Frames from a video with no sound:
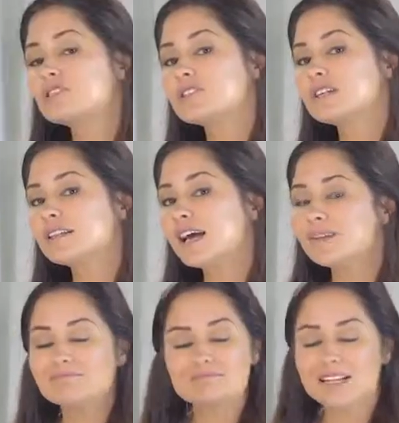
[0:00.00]
just like
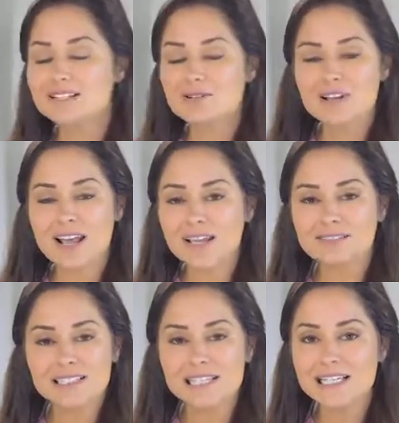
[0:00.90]
that, that's okay.
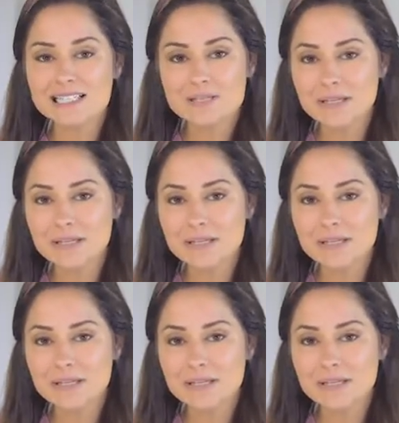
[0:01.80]
Easy